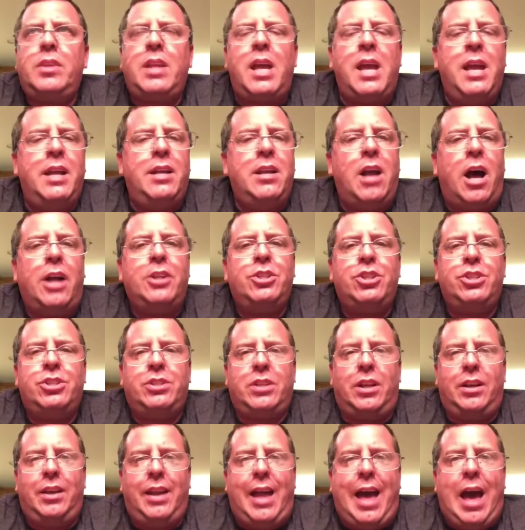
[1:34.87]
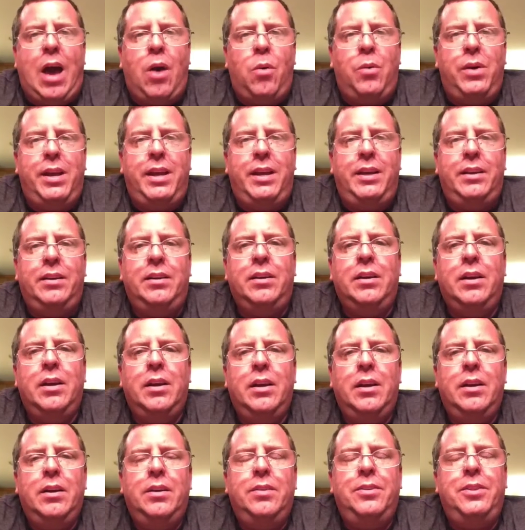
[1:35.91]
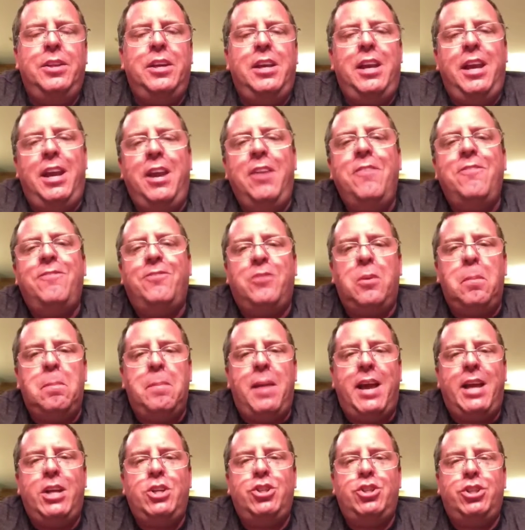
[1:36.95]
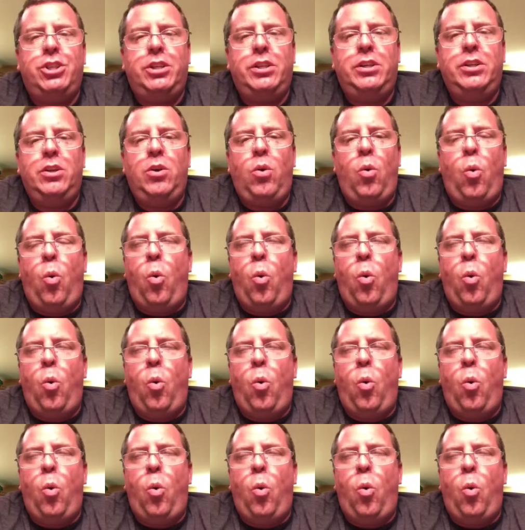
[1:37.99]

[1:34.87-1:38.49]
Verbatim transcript: and not just allowing the information